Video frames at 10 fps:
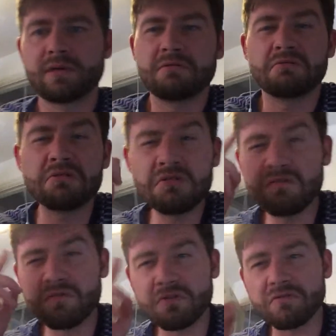The
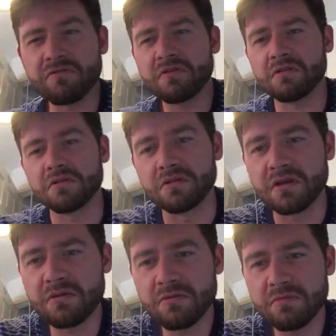evil villain.
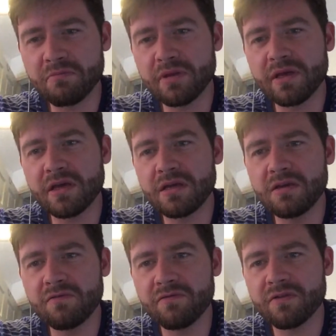I will play
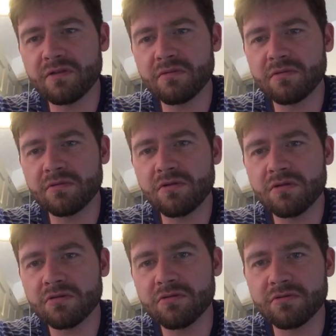evil
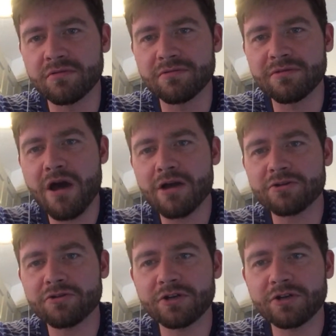Doctor